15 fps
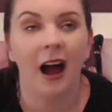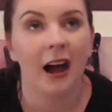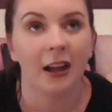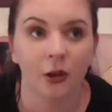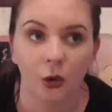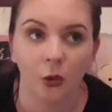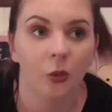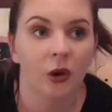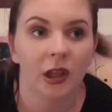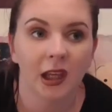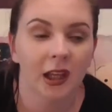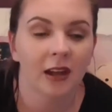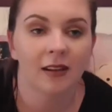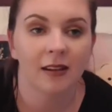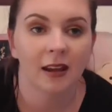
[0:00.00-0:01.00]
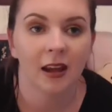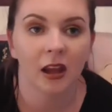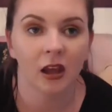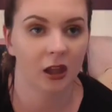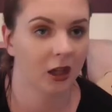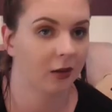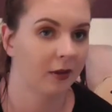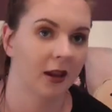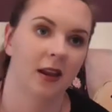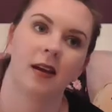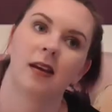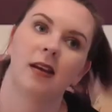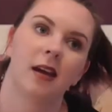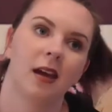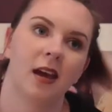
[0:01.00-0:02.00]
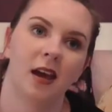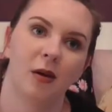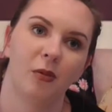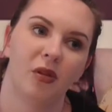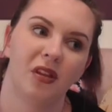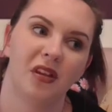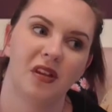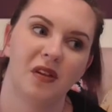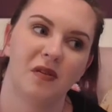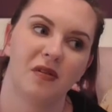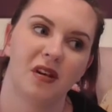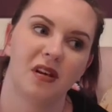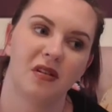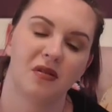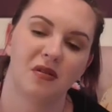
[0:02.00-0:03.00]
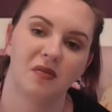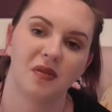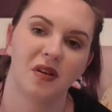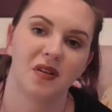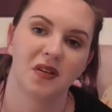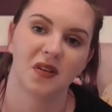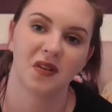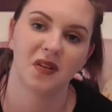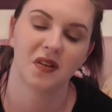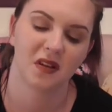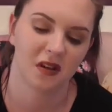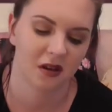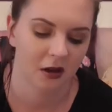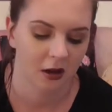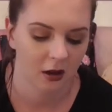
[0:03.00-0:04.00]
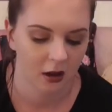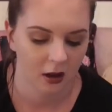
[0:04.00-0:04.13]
I know what you're going to say. You're going to be like, Kat, well this is freaking obvious, isn't it?